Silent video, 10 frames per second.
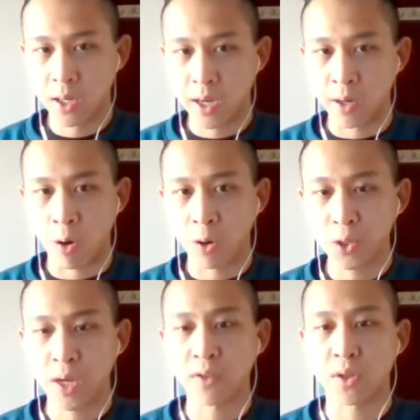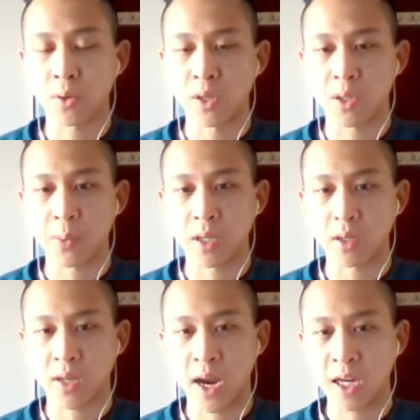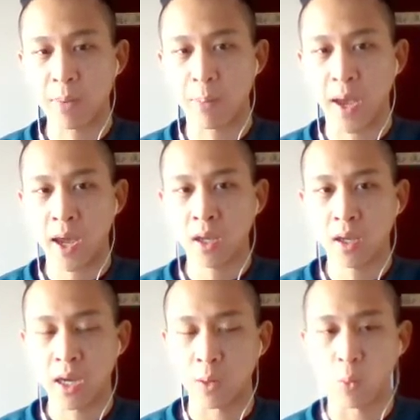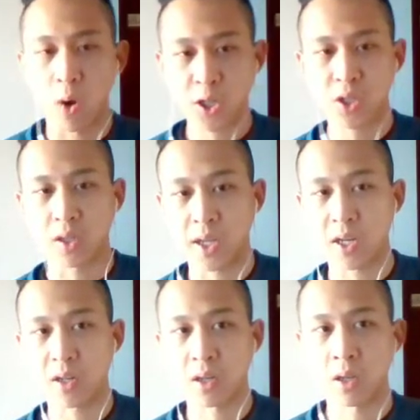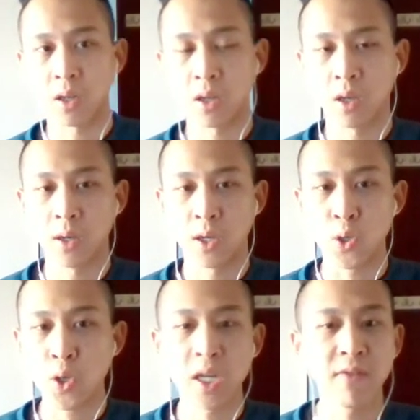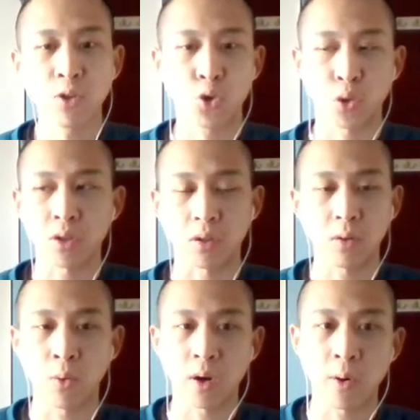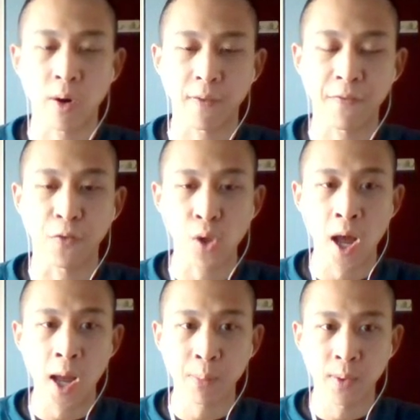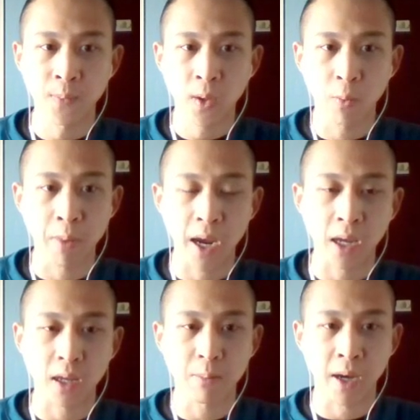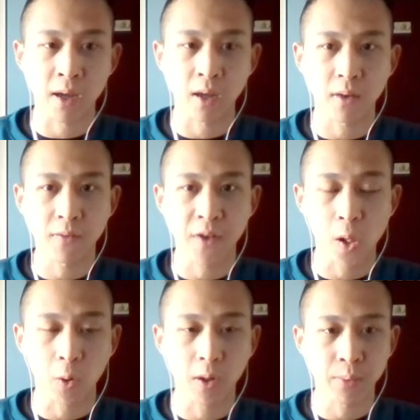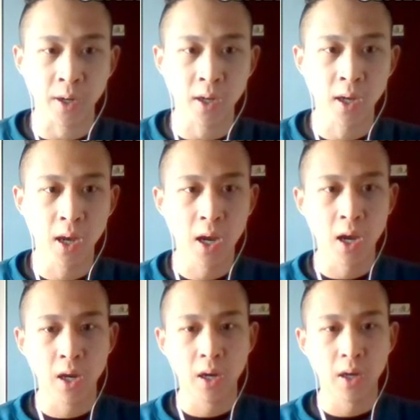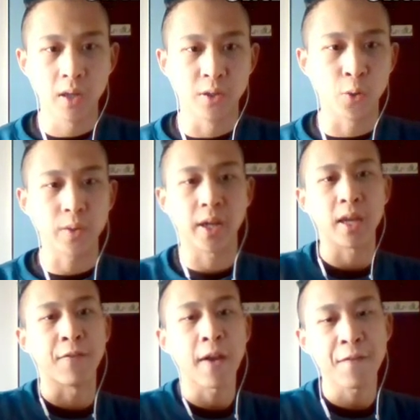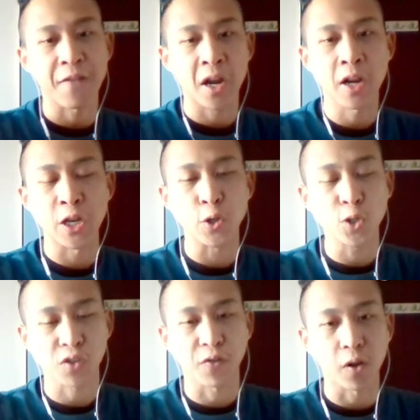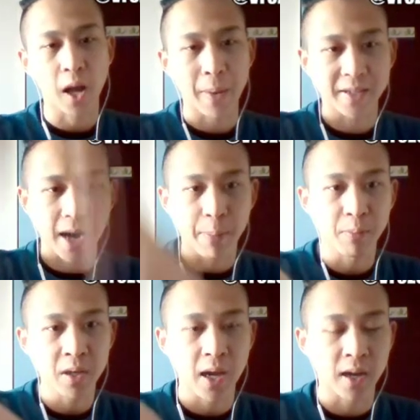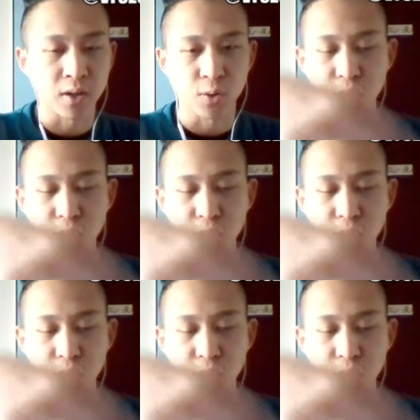And all you have to do is be a tiny bit back and watch the landing. You can even drill or full hop my follow up, right? No, like if I fair and you just full hop on top of me, there's